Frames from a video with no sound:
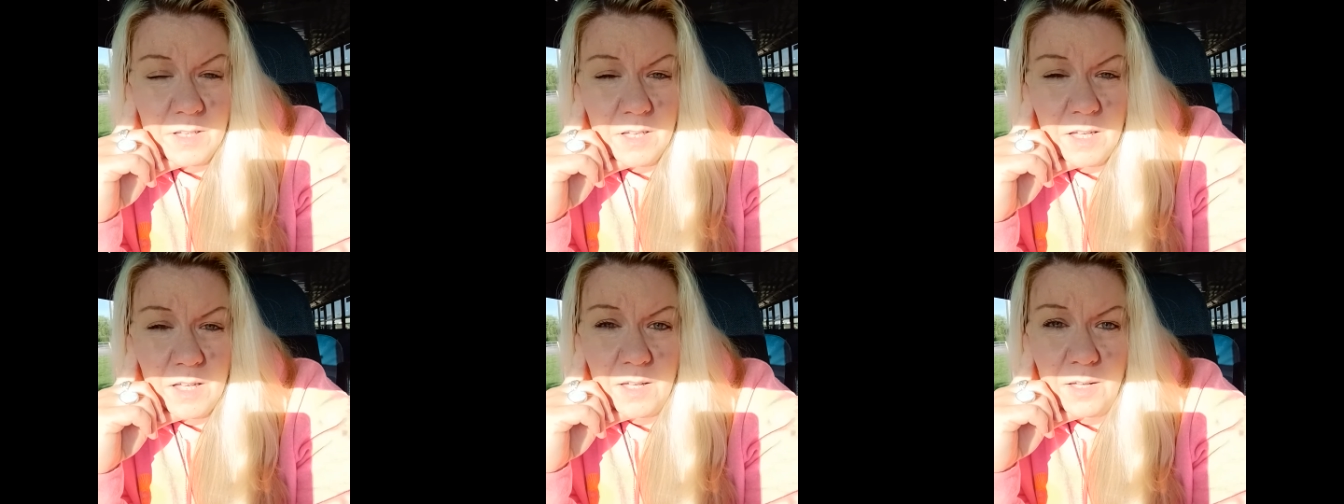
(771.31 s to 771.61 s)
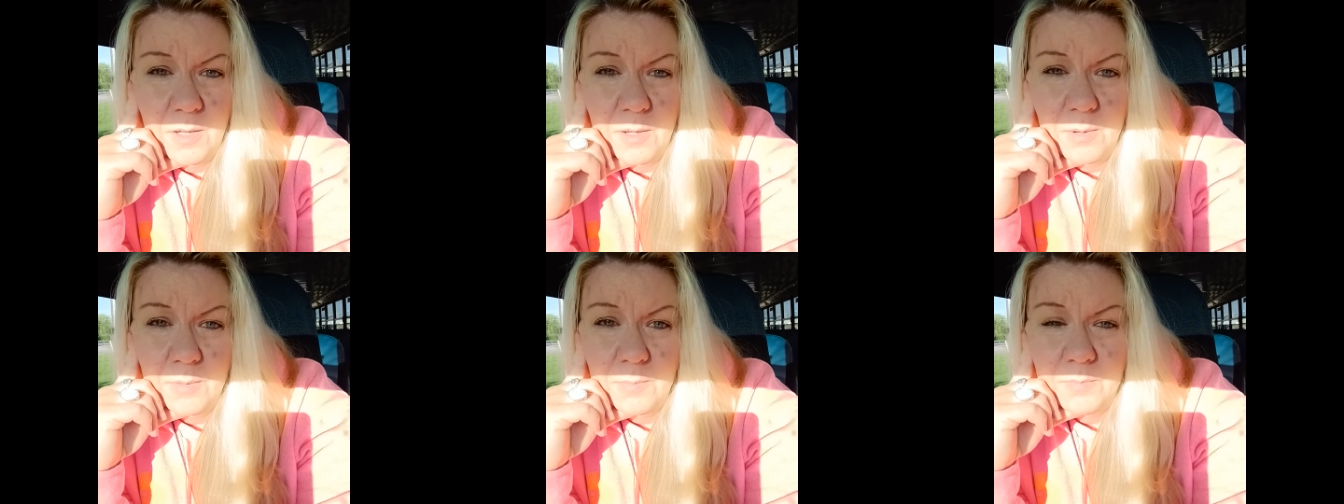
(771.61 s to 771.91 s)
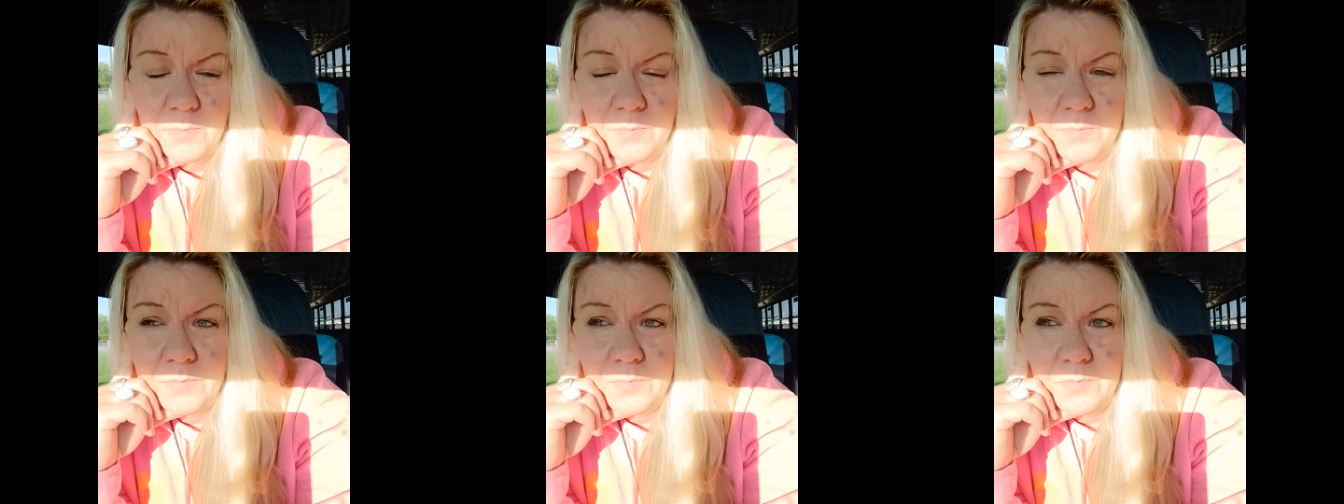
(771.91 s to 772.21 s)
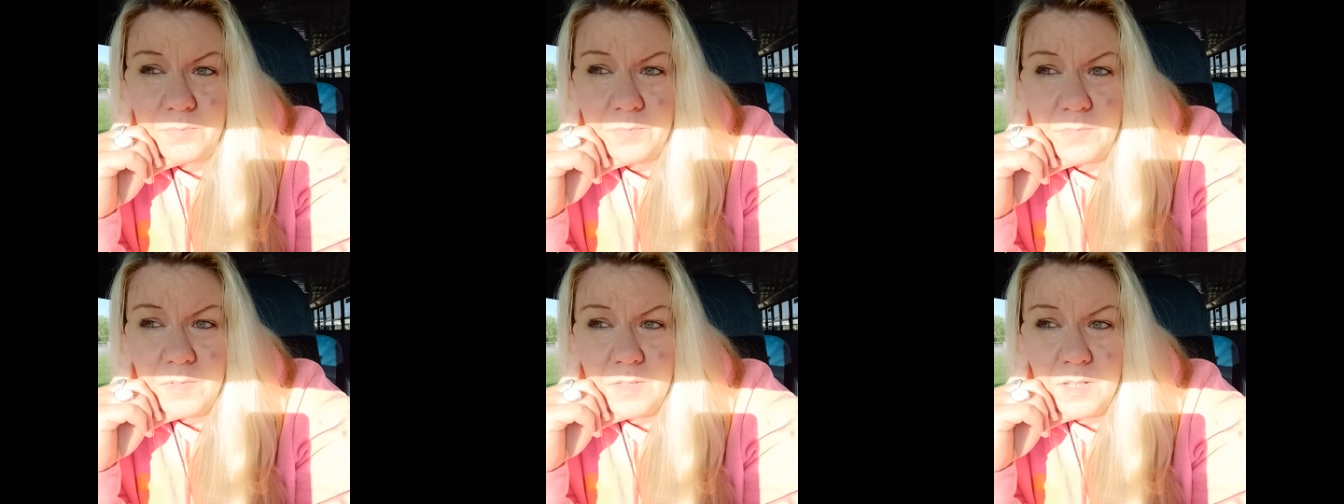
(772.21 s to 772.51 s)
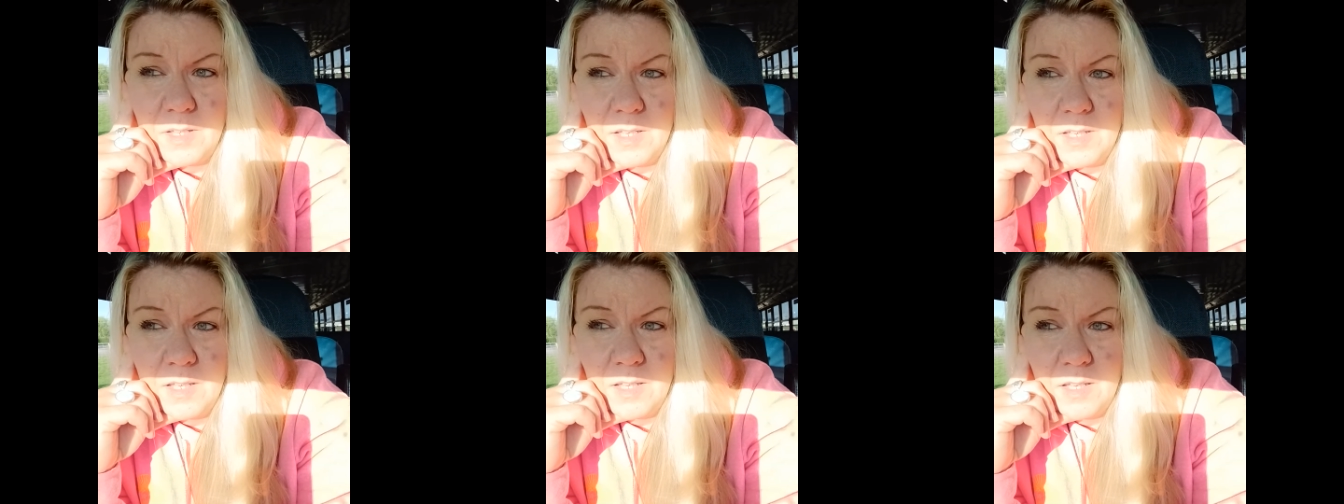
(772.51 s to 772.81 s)
Um,
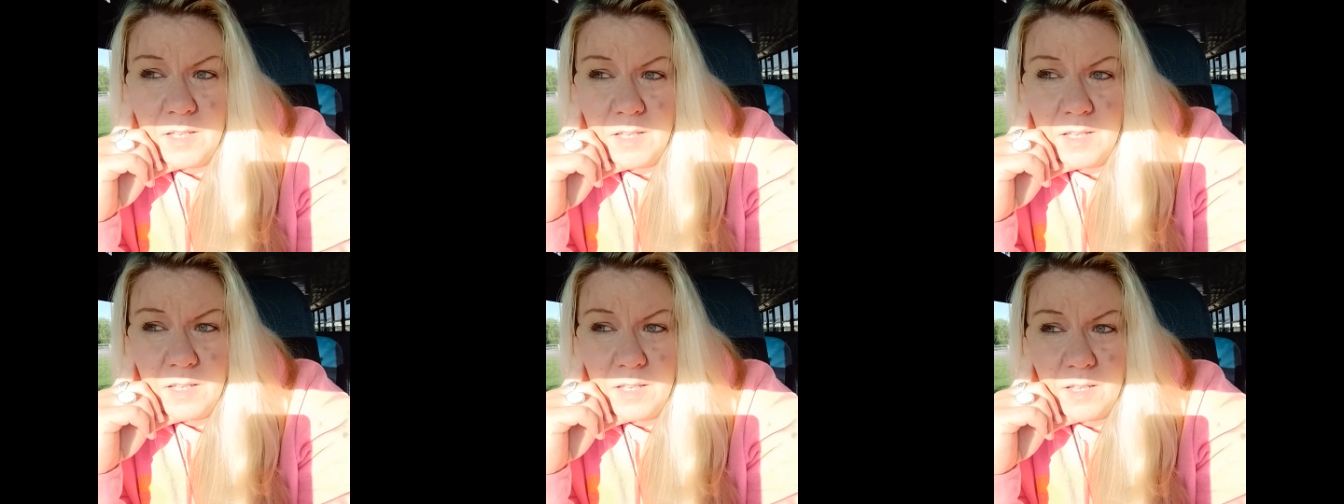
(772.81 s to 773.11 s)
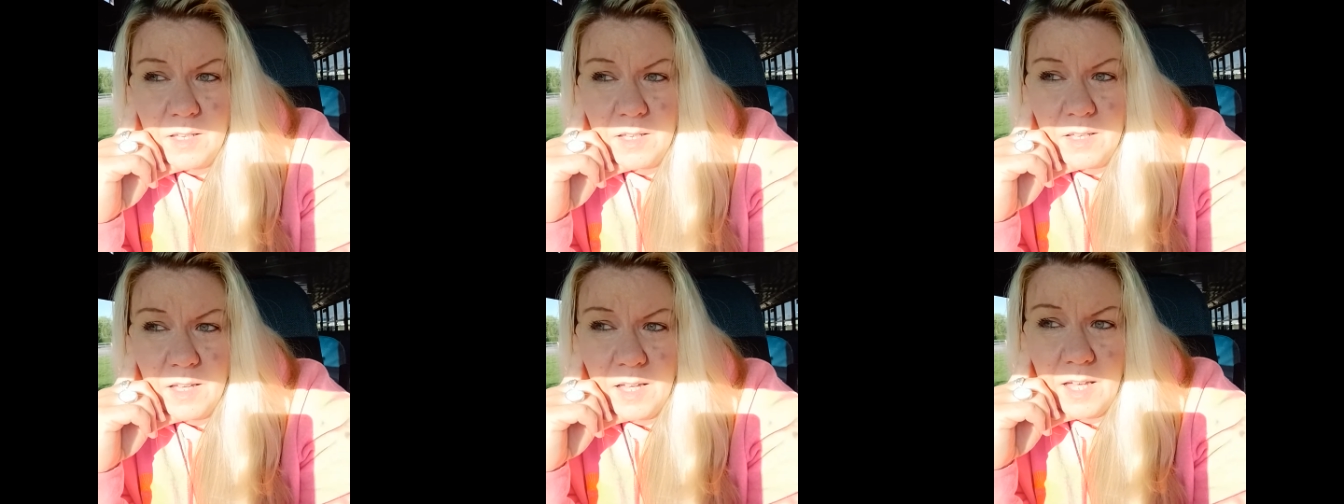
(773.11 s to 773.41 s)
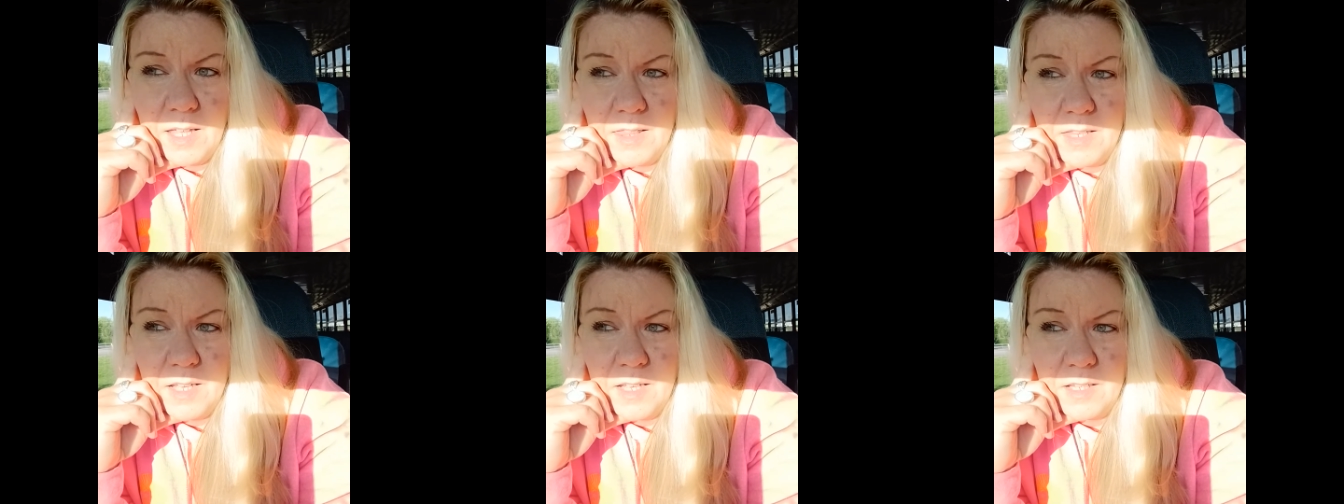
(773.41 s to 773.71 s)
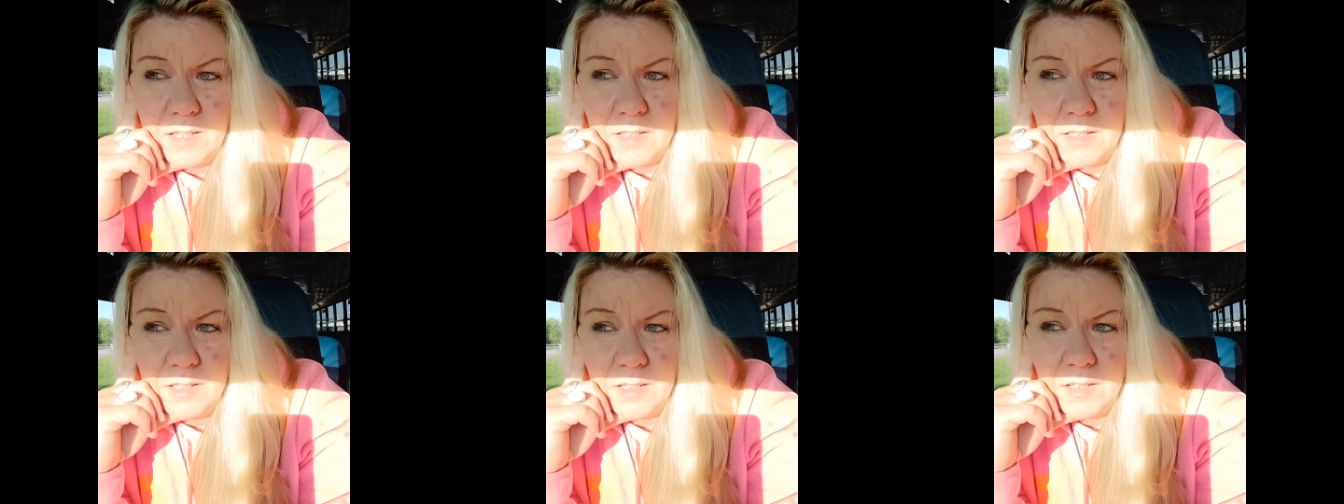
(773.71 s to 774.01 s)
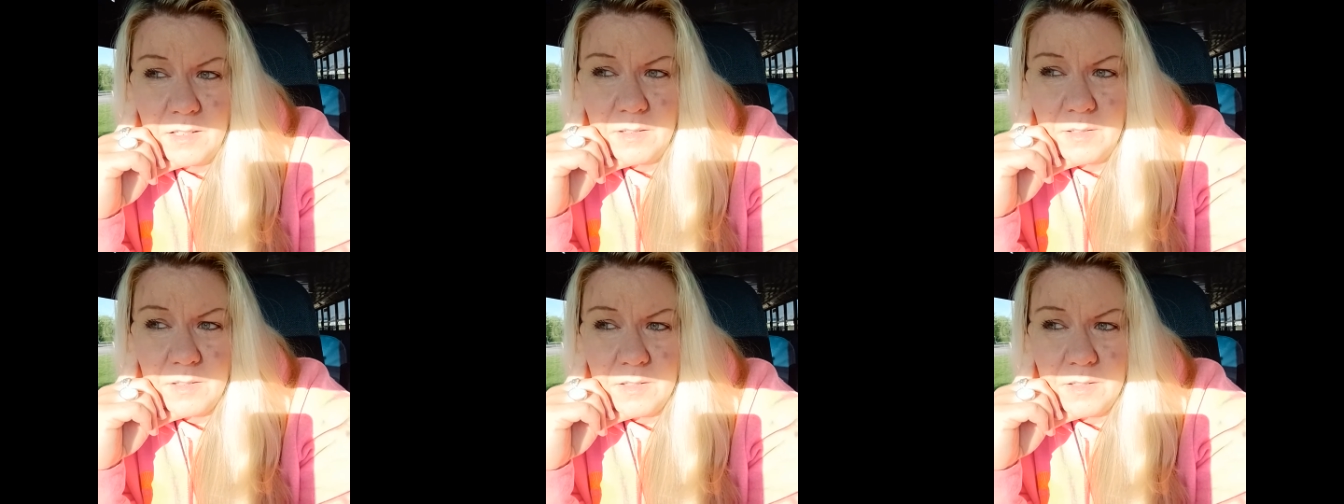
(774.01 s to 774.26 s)
and then